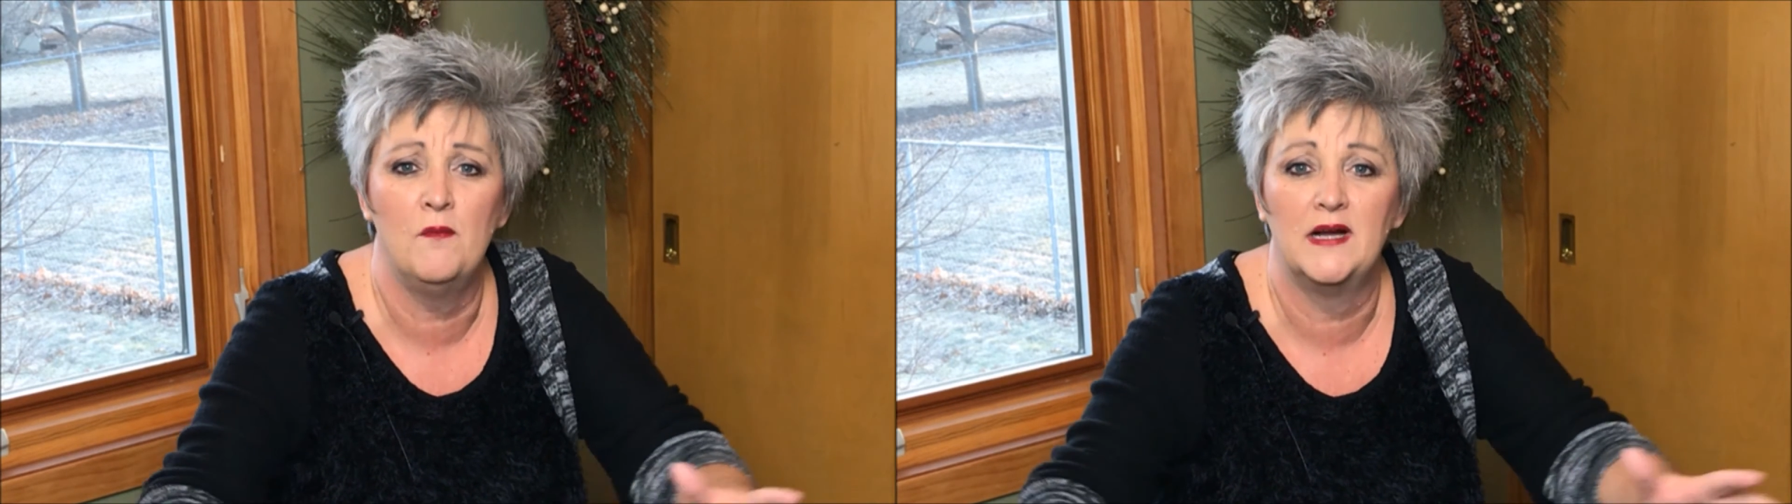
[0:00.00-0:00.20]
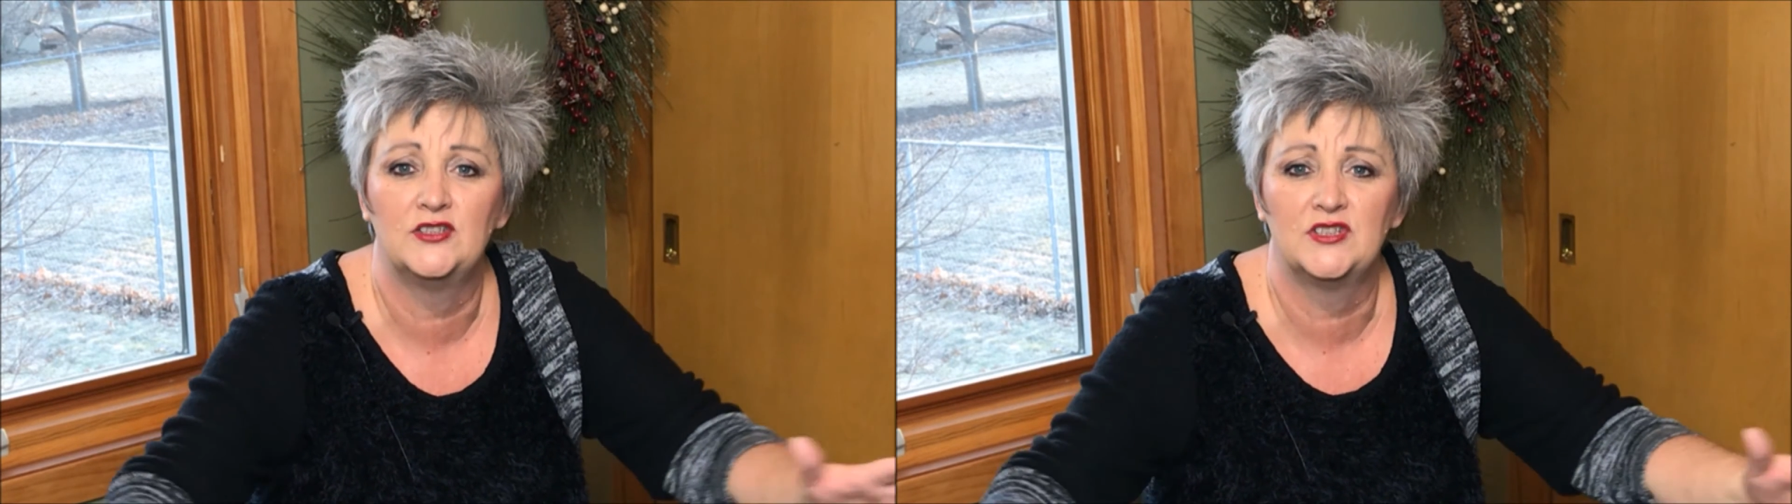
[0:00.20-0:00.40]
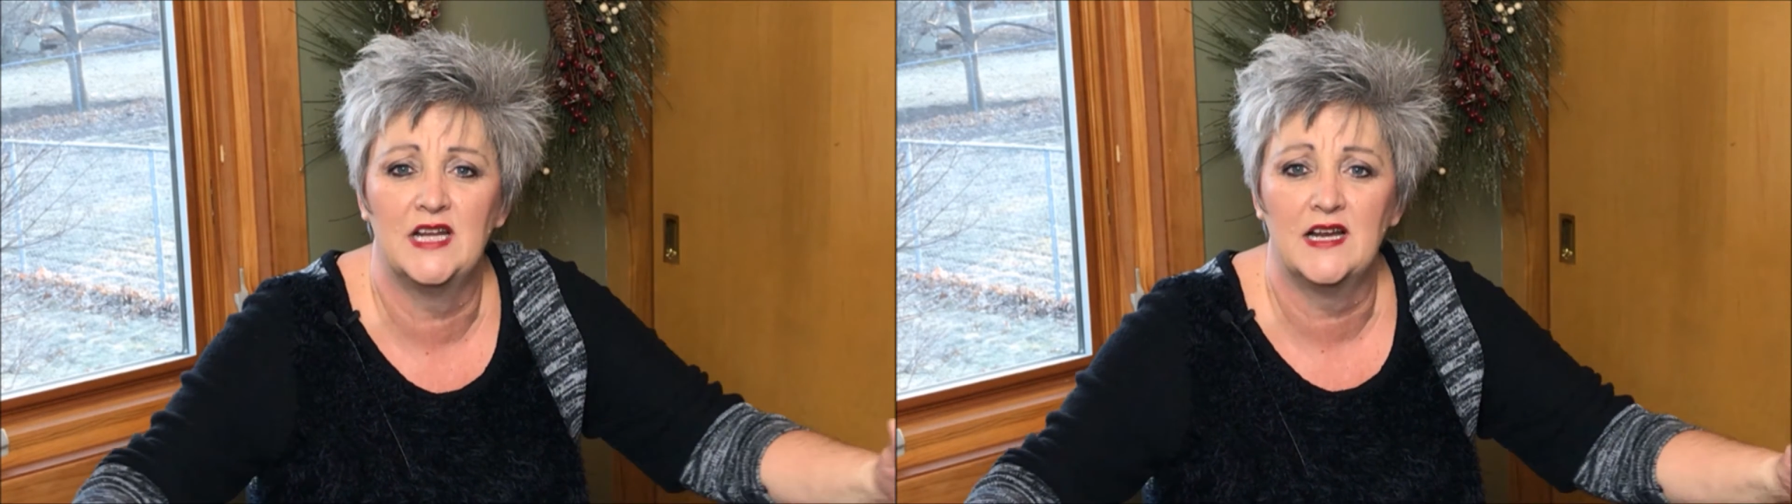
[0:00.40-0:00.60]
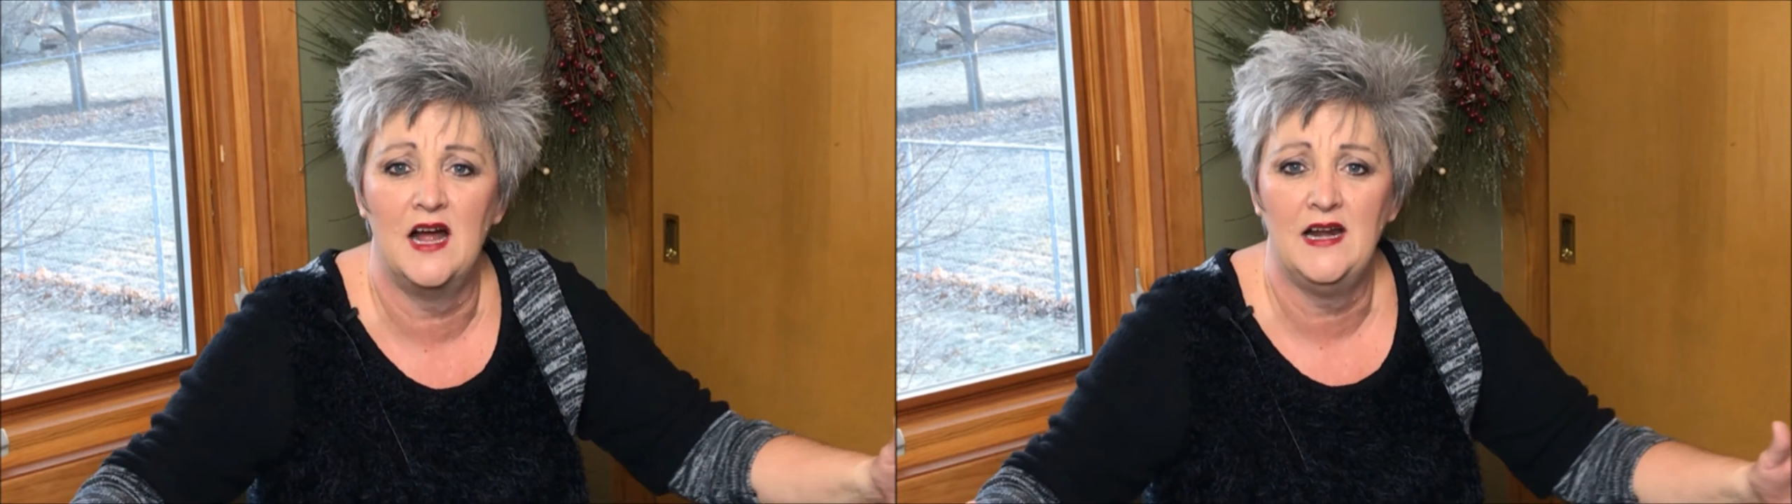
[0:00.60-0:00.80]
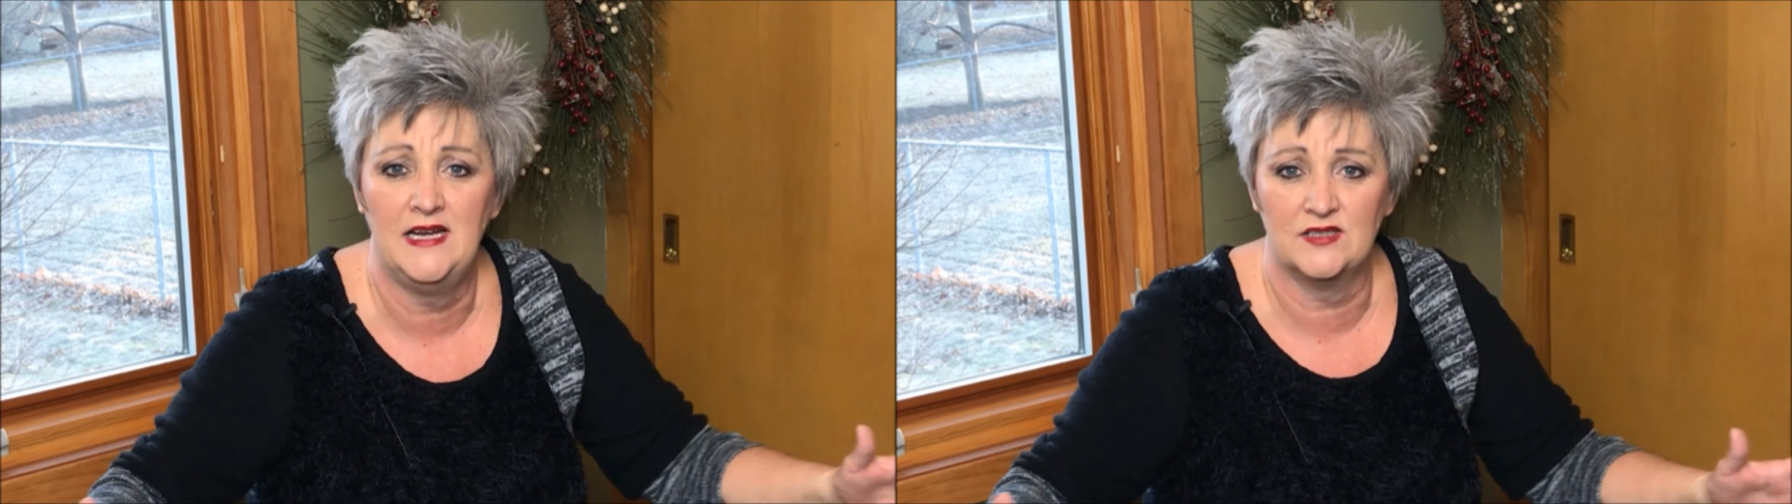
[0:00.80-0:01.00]
much that
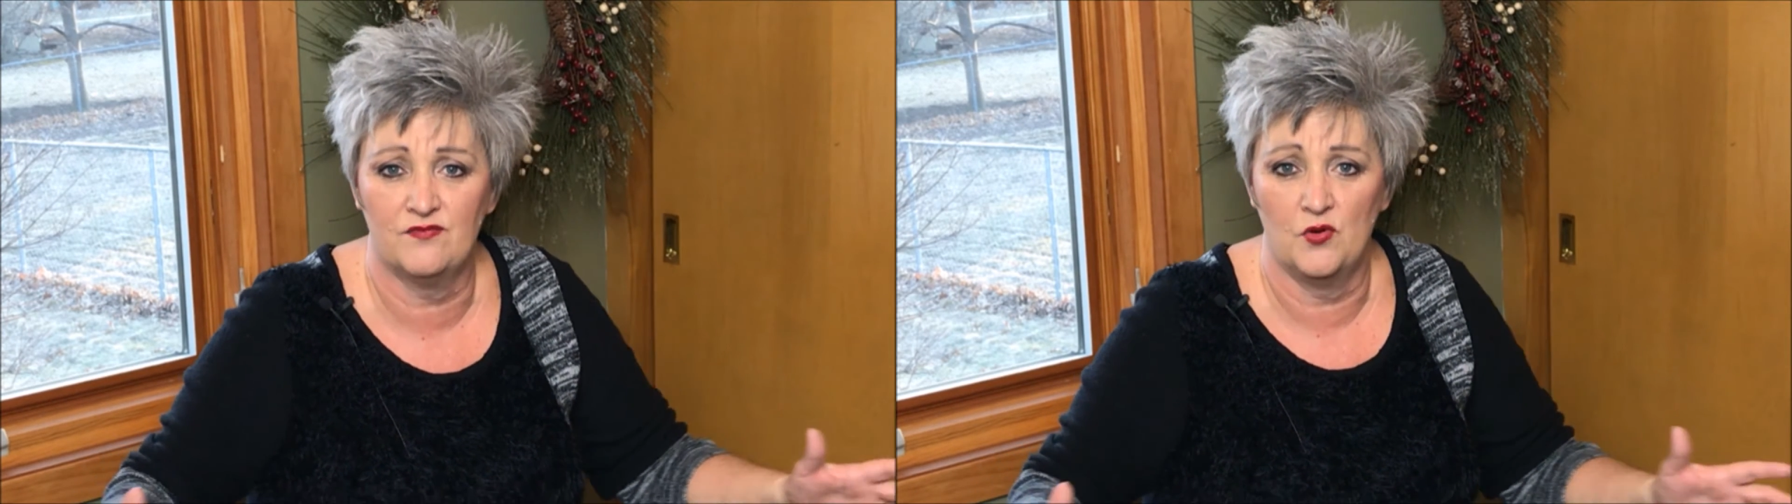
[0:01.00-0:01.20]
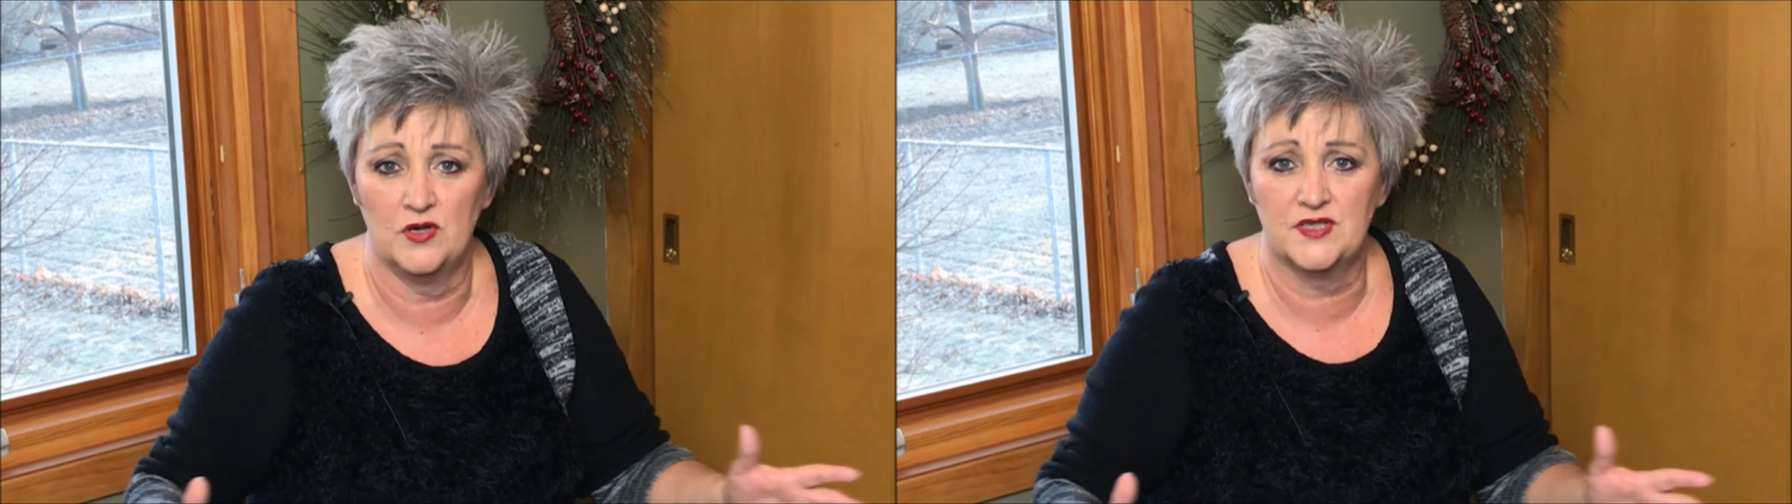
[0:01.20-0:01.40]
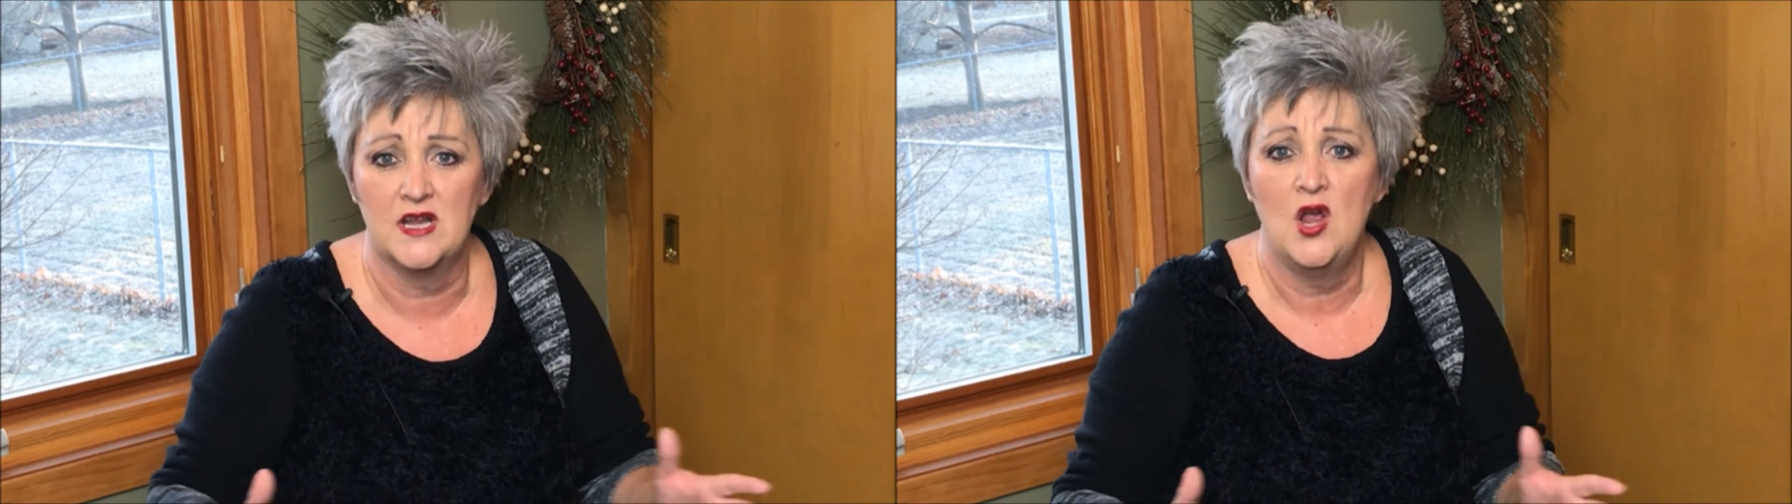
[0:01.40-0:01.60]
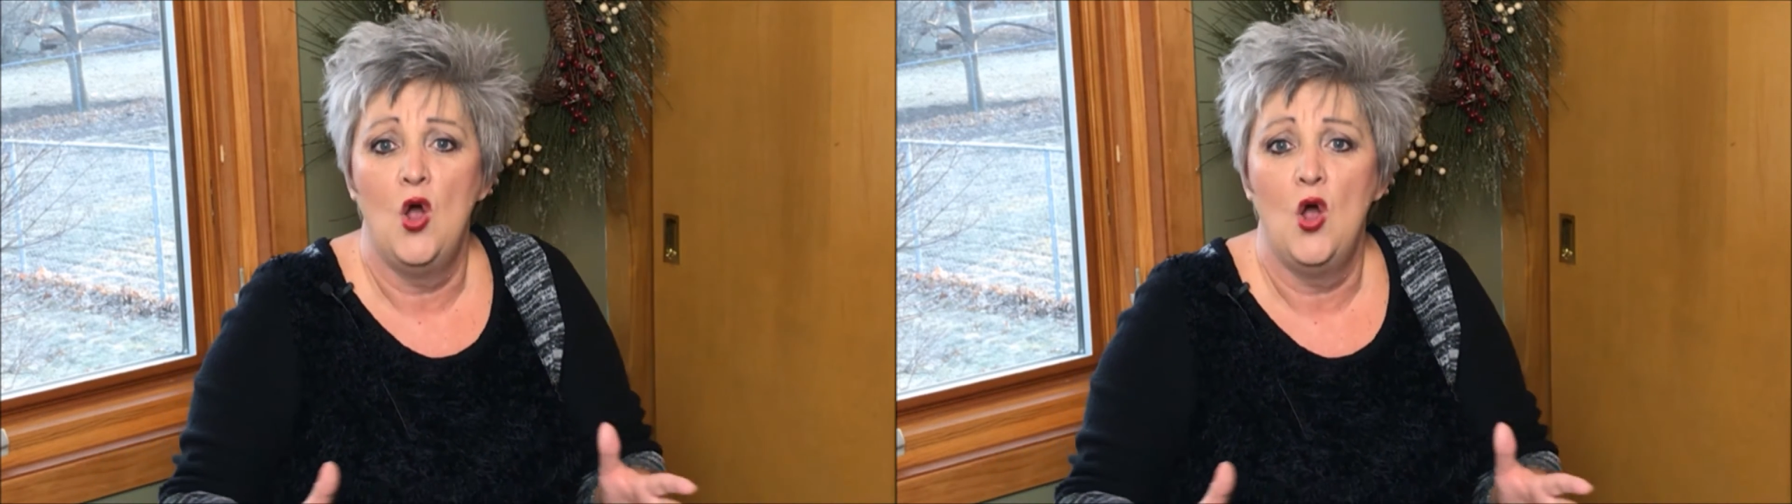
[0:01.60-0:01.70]
God has for us.